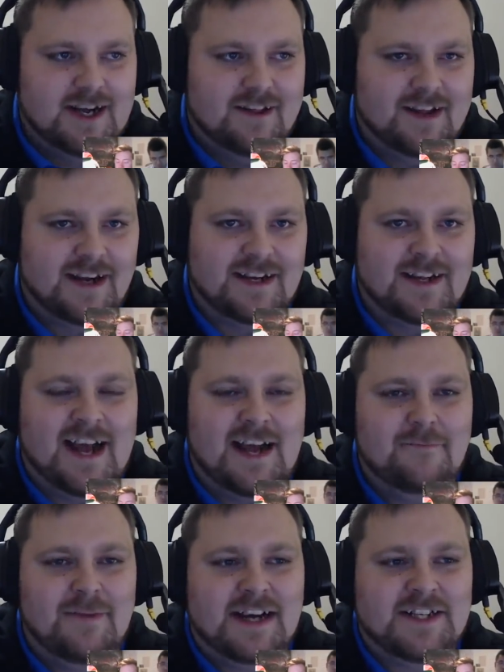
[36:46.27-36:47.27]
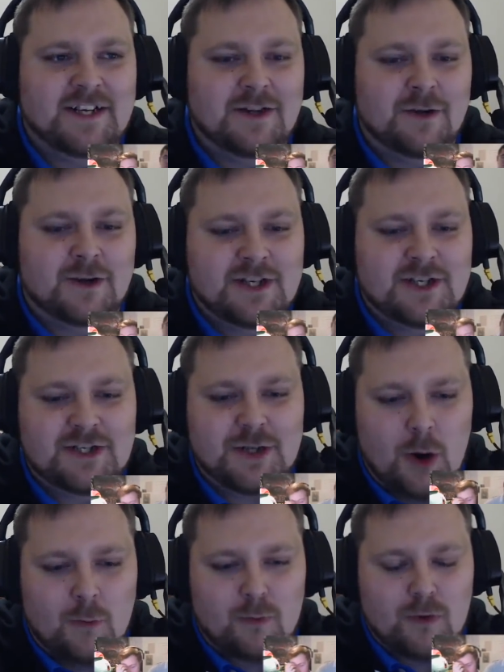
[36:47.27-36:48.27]
Like that makes it look
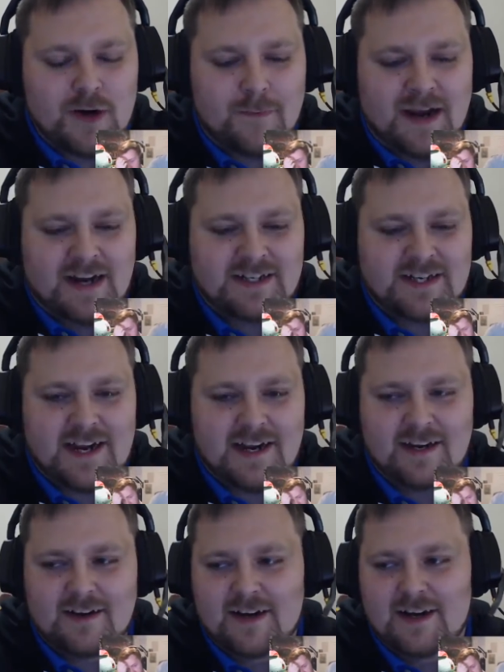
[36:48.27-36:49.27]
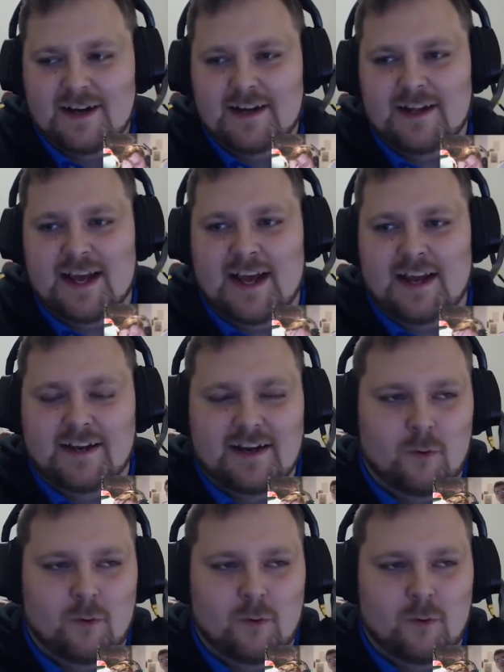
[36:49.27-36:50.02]
so premeditated that